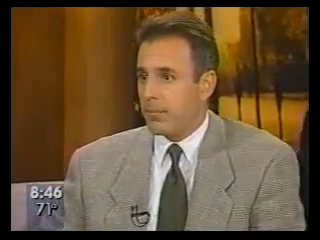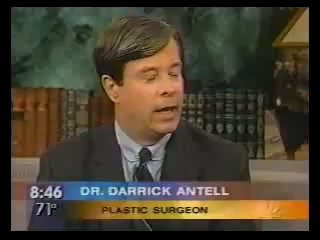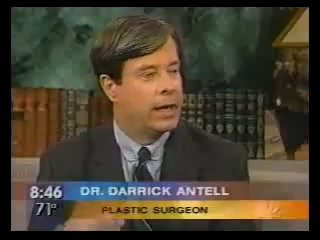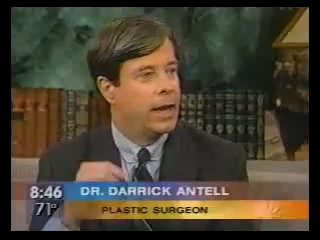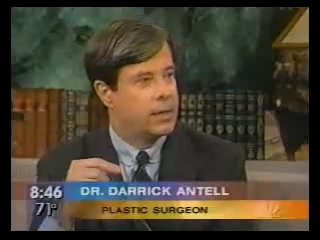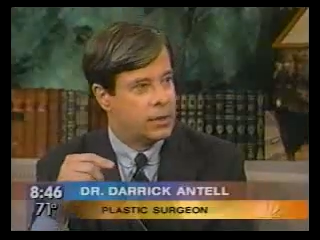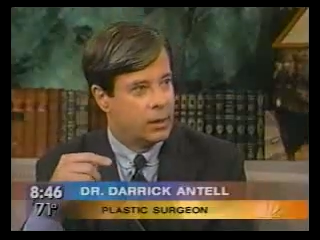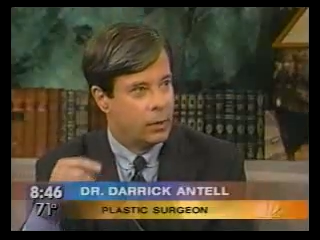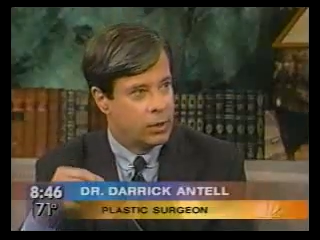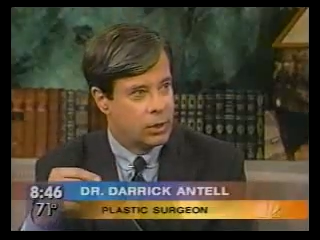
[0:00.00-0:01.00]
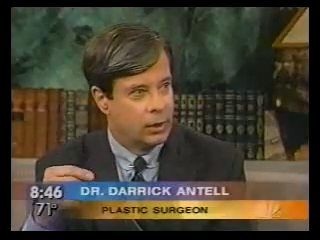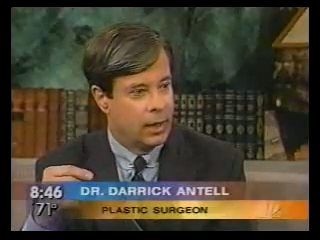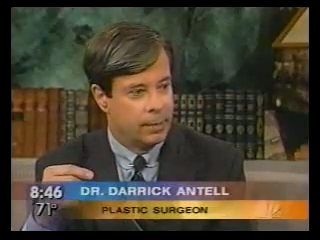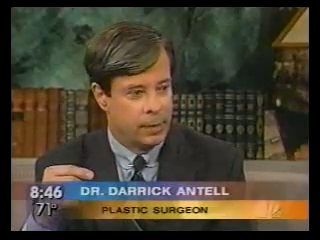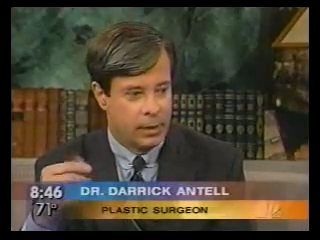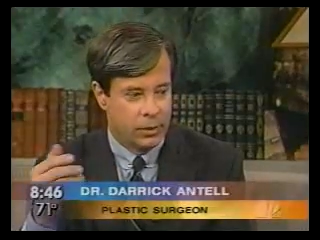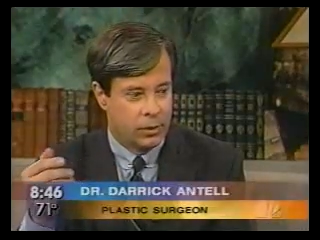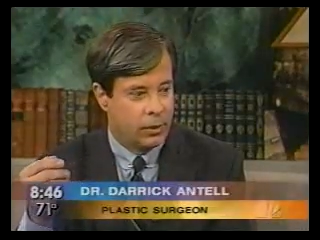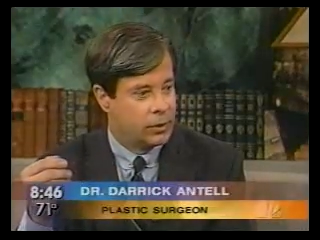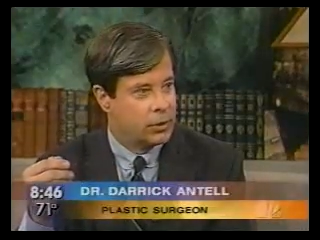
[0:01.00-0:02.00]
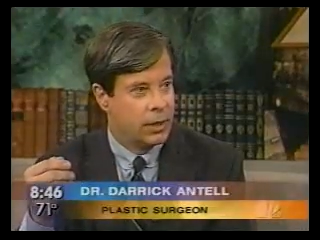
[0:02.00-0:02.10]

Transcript: Well, I get asked that question a lot because New York